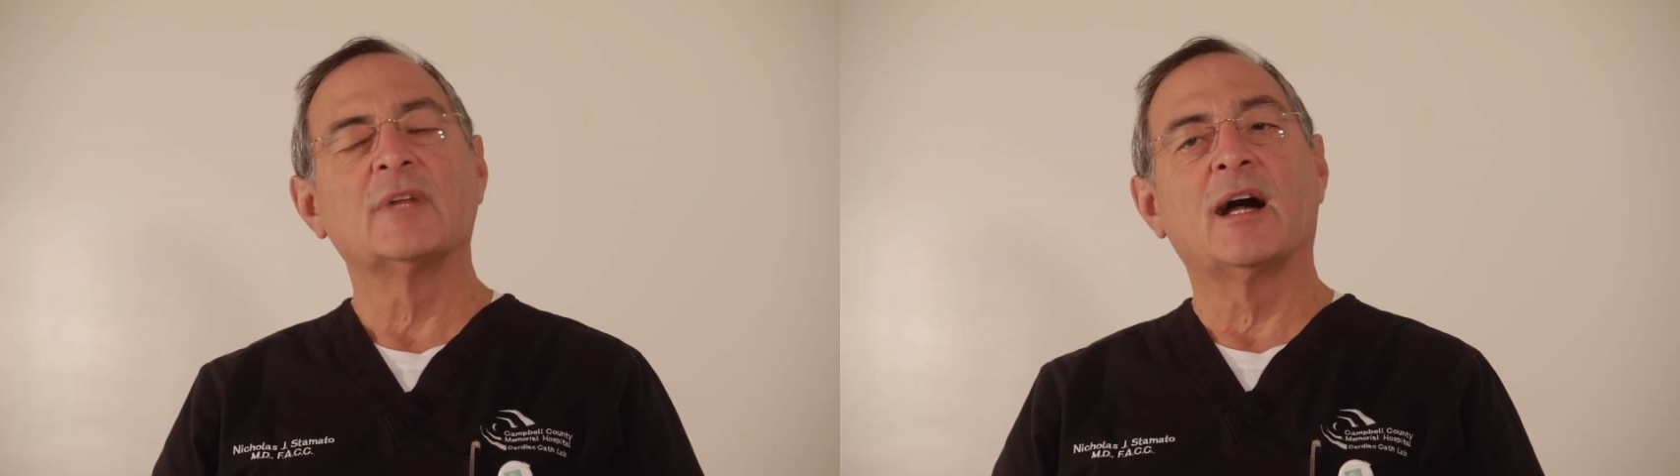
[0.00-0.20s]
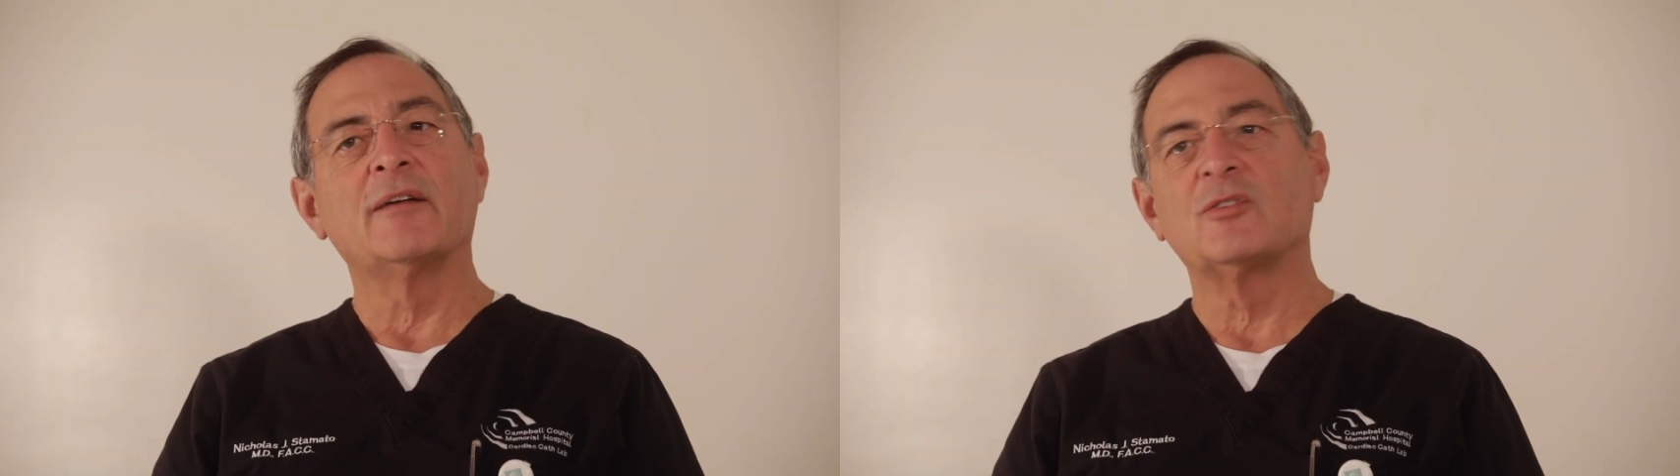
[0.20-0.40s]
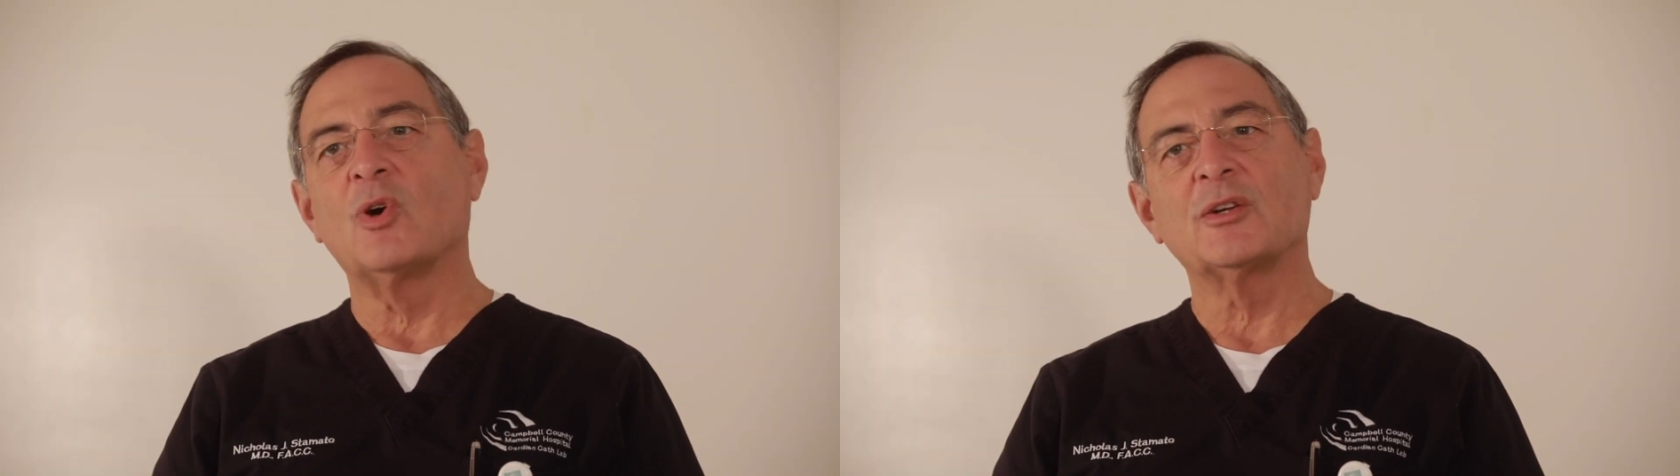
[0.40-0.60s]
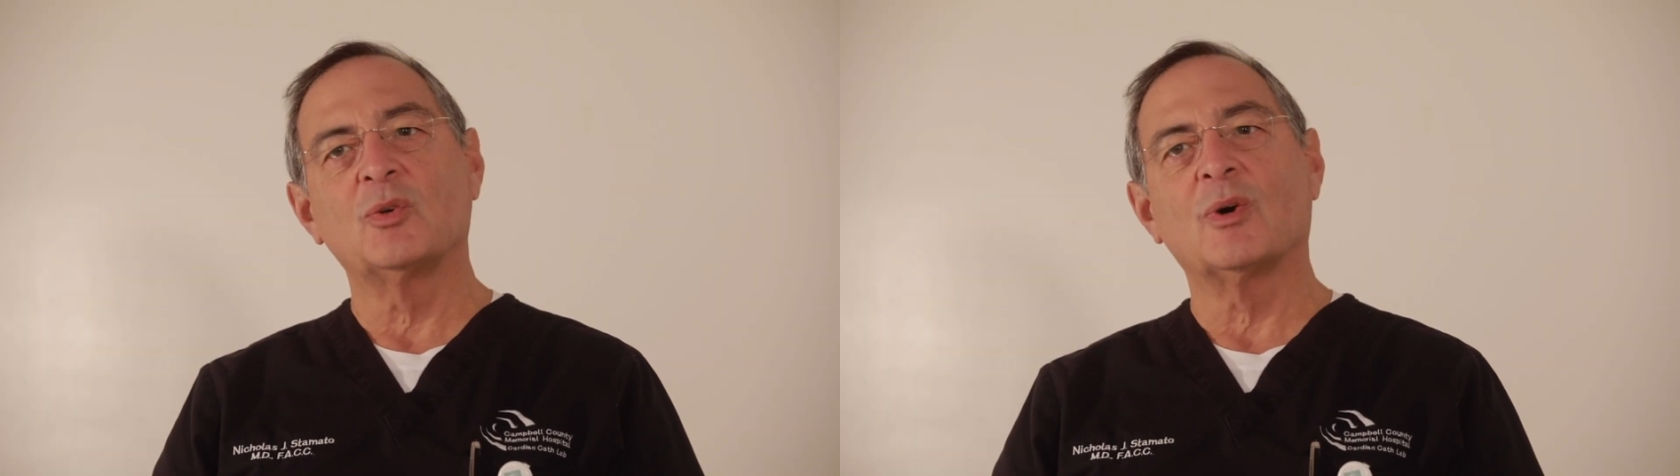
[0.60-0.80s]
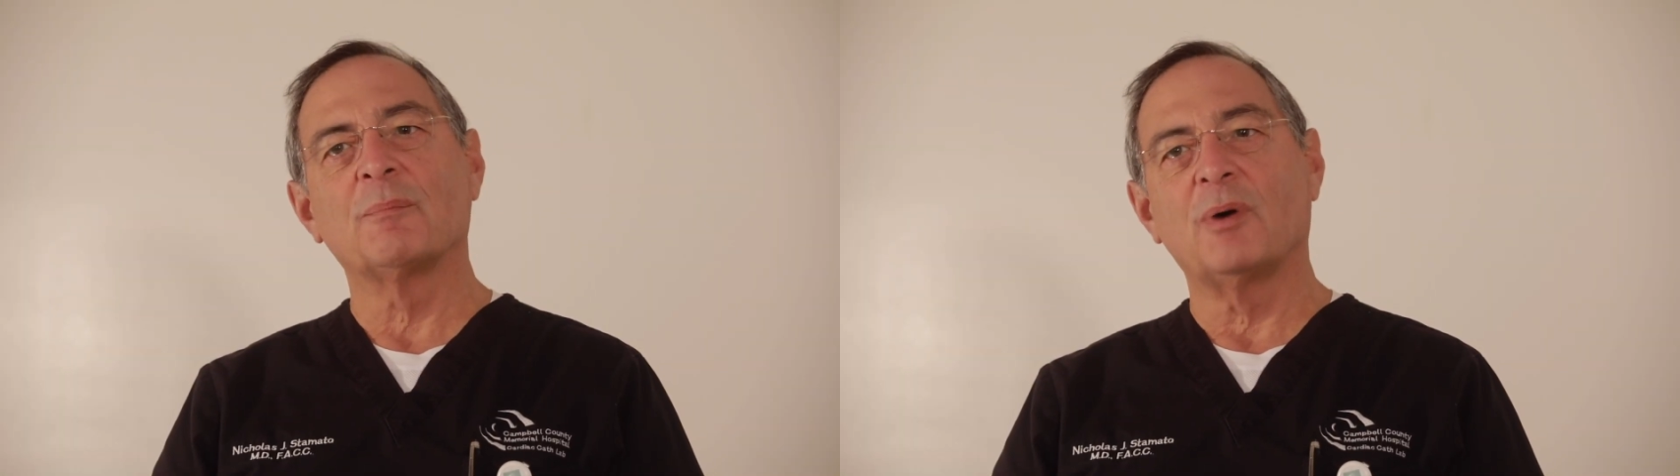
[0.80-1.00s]
I have talked
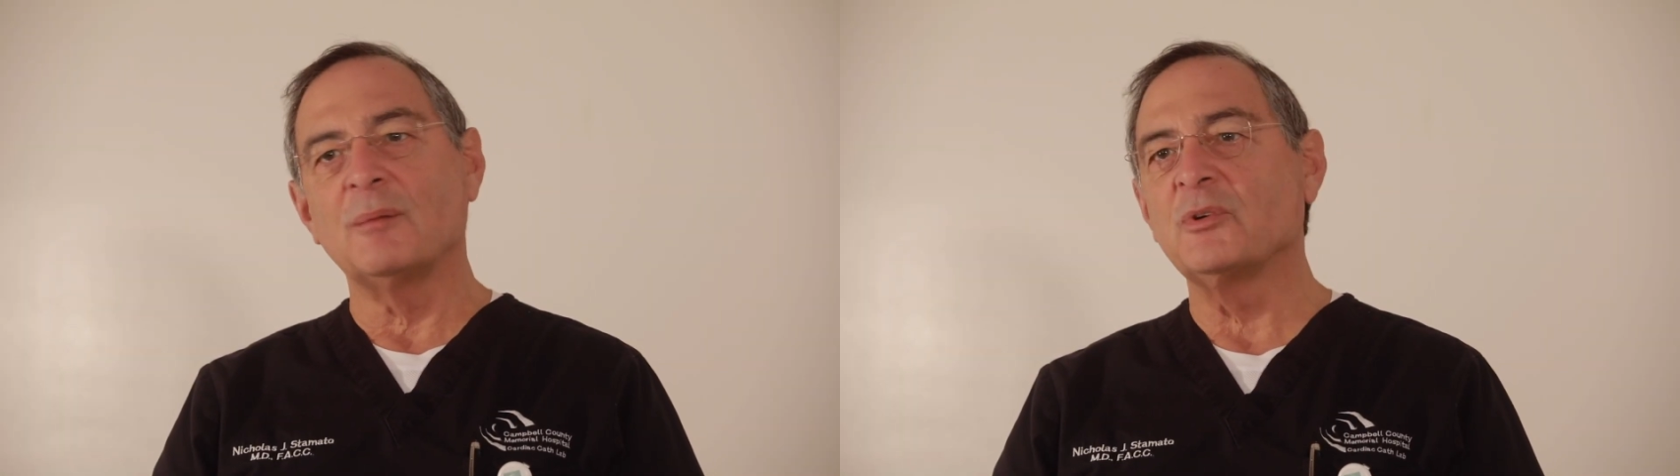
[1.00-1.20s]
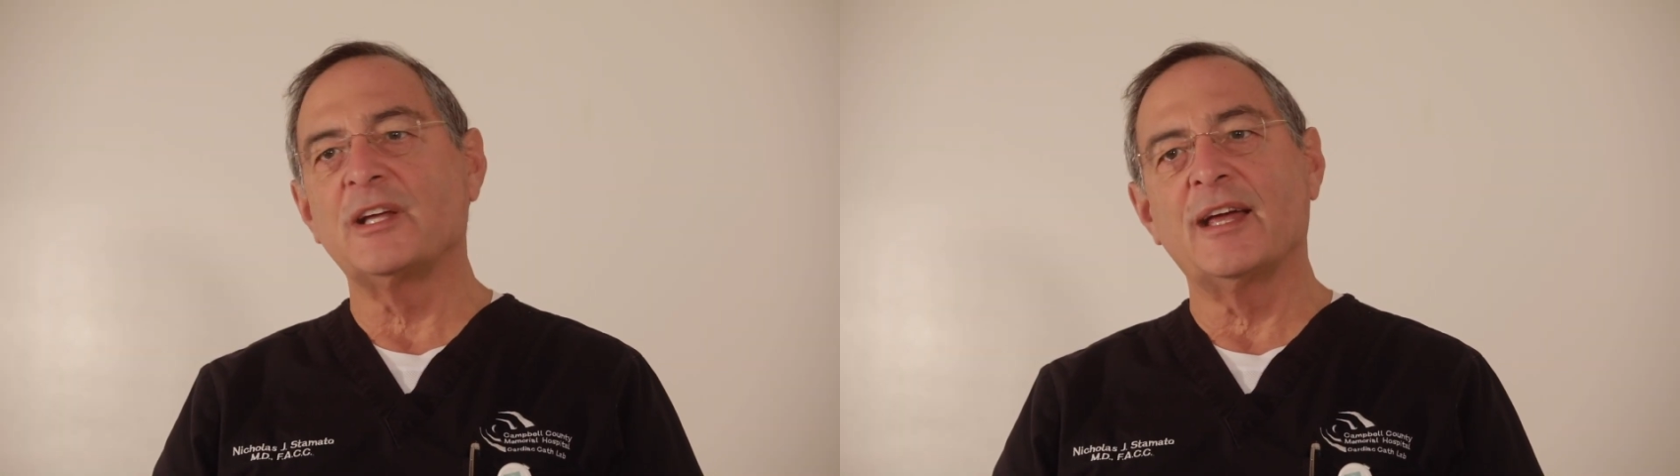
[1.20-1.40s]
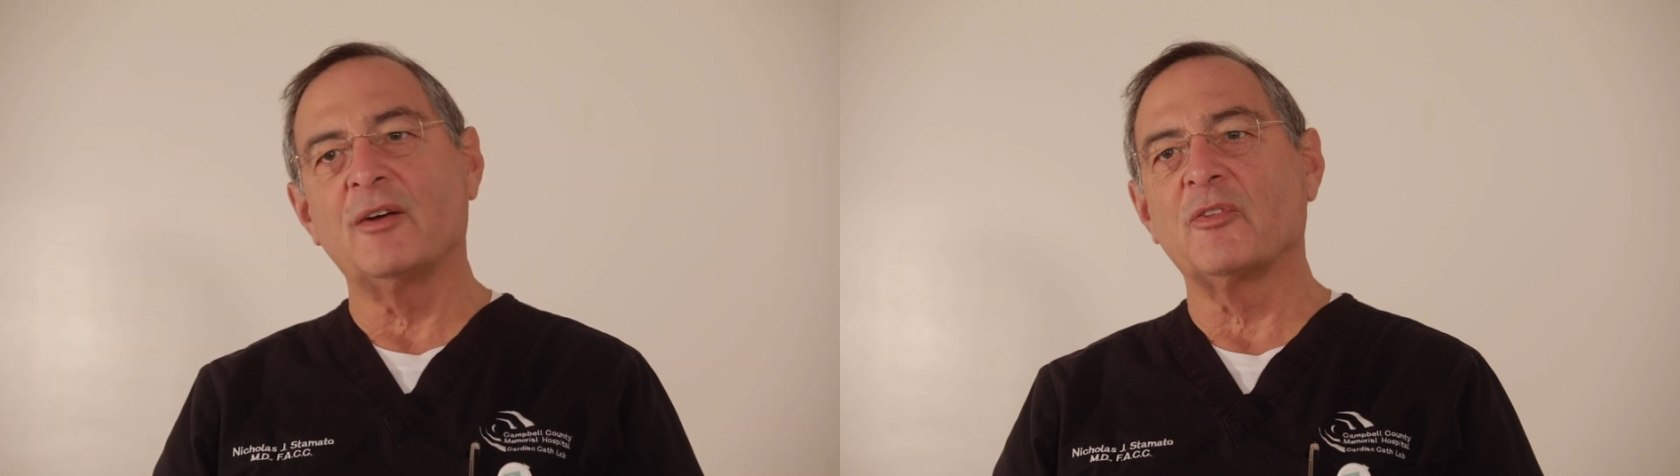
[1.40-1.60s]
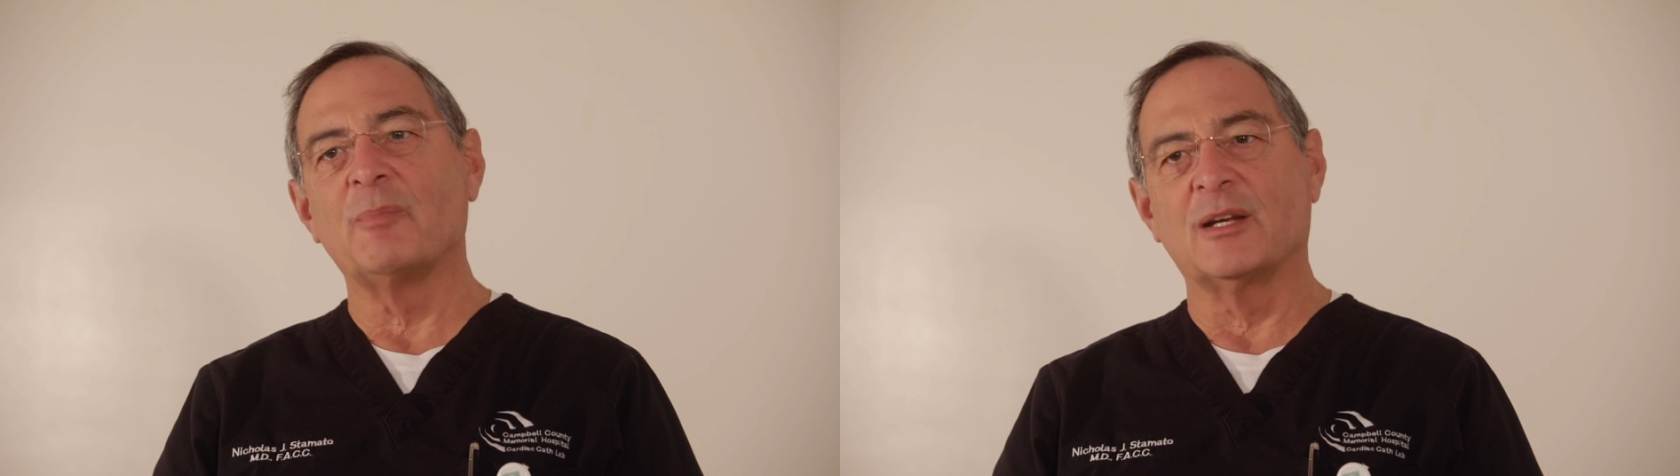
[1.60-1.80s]
to our public health